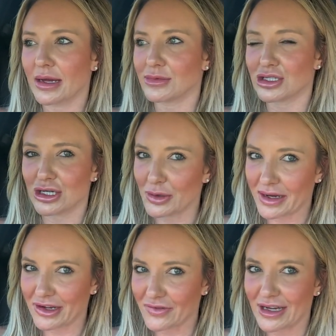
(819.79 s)
I'm sure we
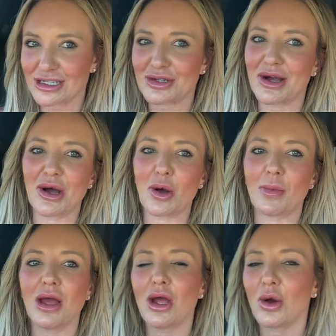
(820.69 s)
can find you a home
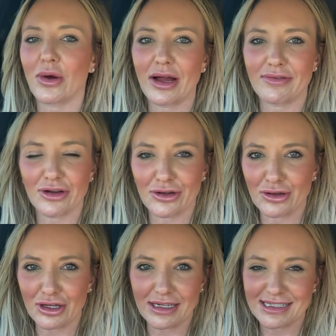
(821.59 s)
wherever you're
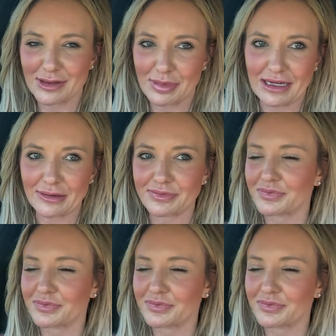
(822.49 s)
looking to be.